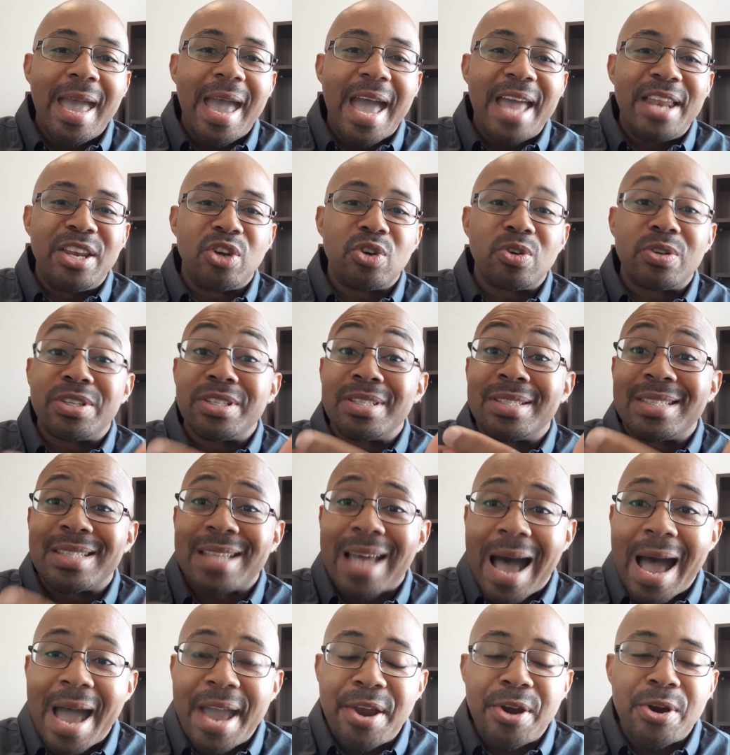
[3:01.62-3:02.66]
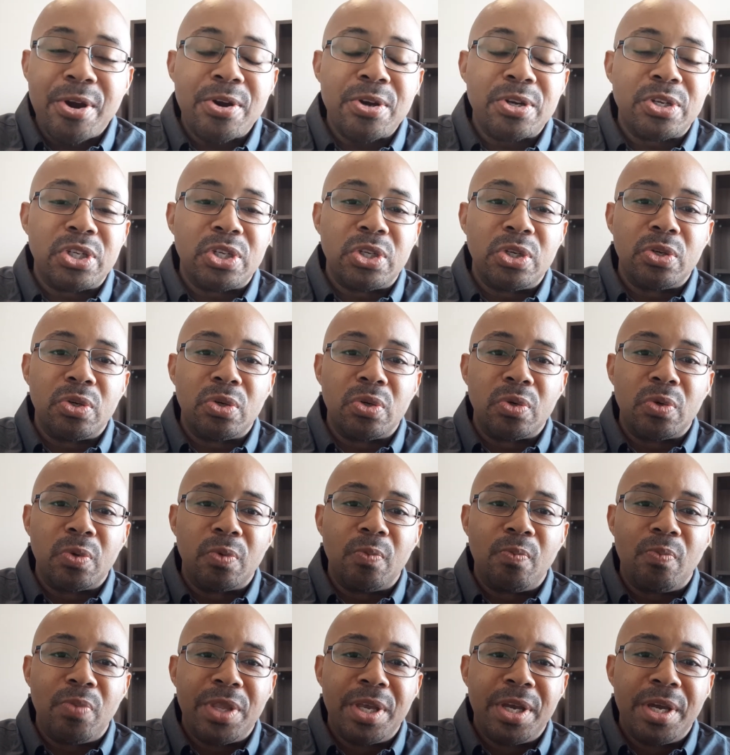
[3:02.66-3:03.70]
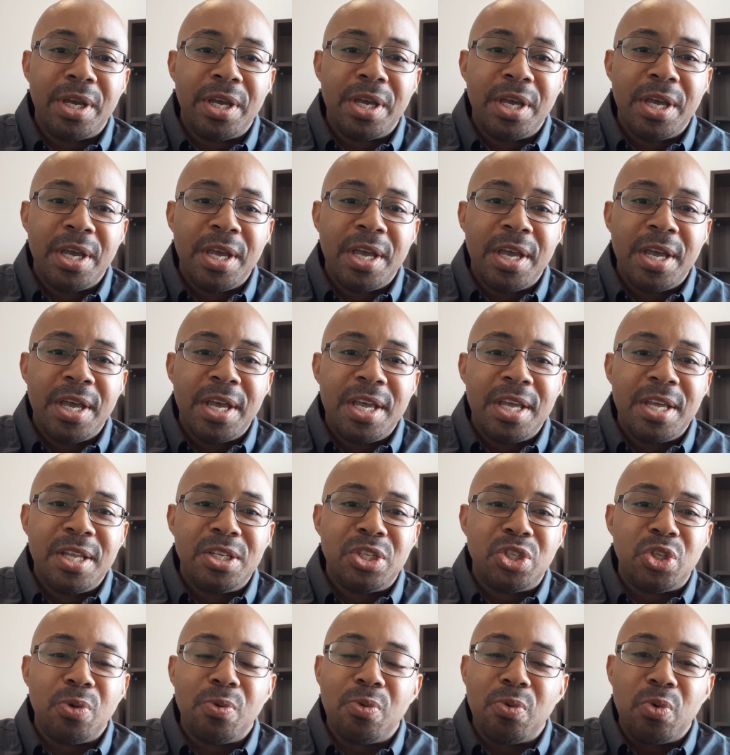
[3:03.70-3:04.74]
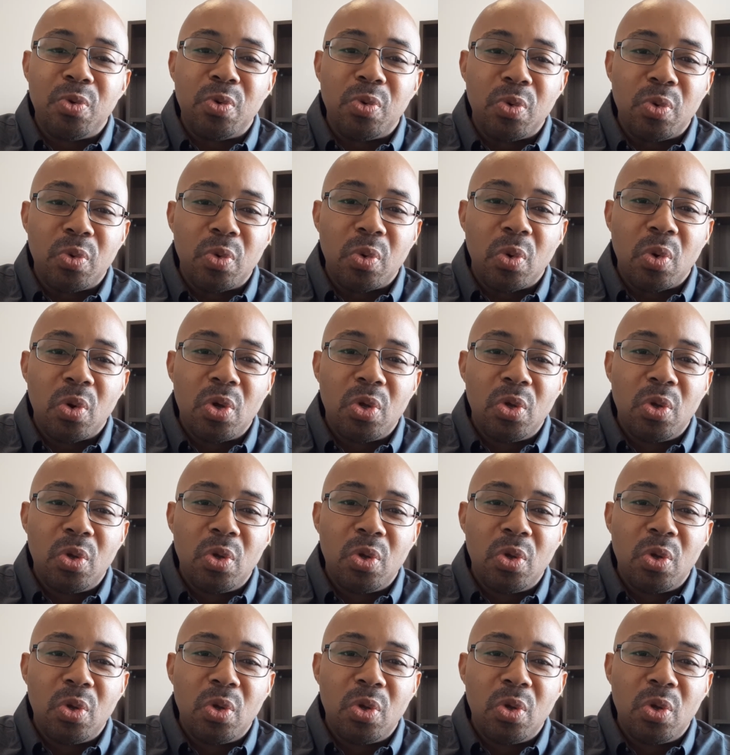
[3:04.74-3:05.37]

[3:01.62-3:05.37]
and your desire to do